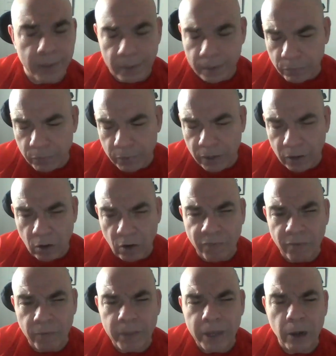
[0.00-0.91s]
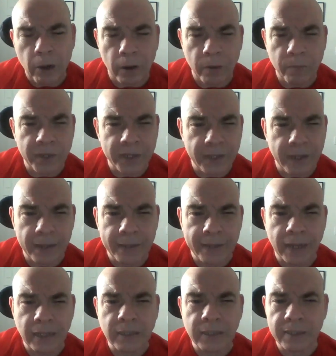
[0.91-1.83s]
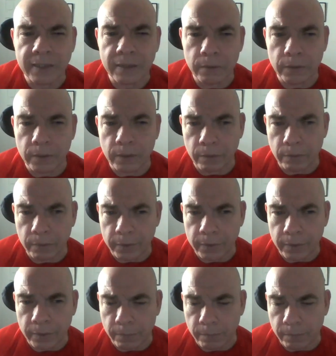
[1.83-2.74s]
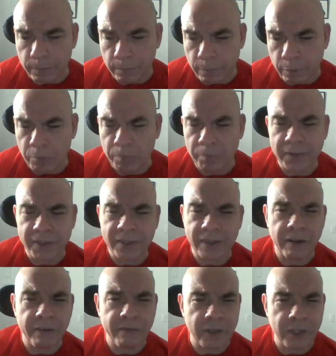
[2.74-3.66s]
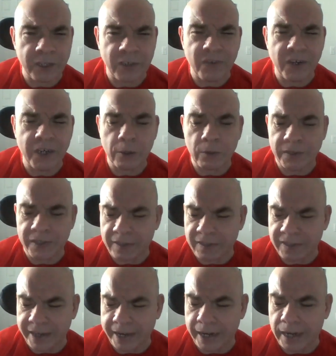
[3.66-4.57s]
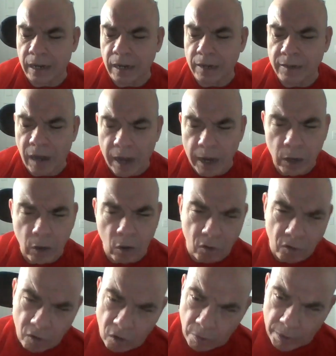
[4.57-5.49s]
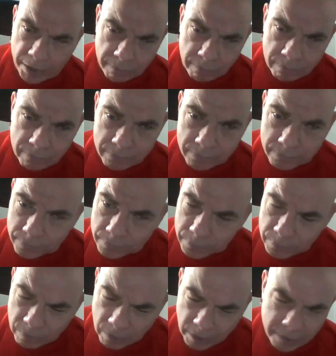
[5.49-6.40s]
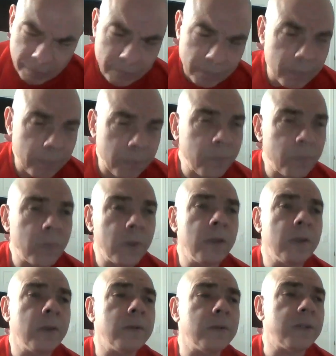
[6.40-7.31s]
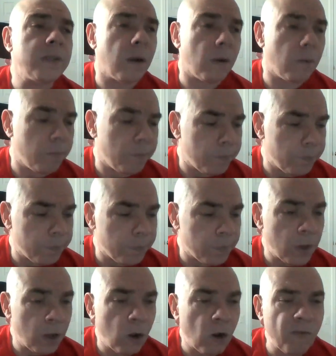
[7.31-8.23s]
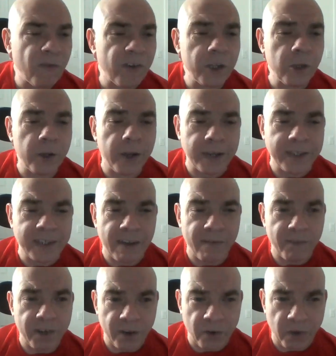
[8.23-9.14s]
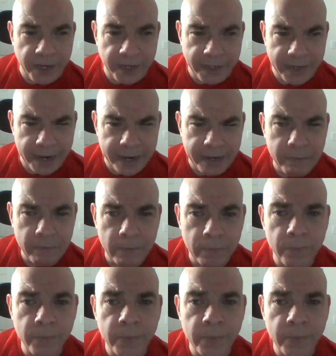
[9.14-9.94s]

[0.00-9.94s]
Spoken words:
we can go from there. I mean, that's the purpose of these videos, is to get a dialogue going, right? So hopefully you guys are having a great day.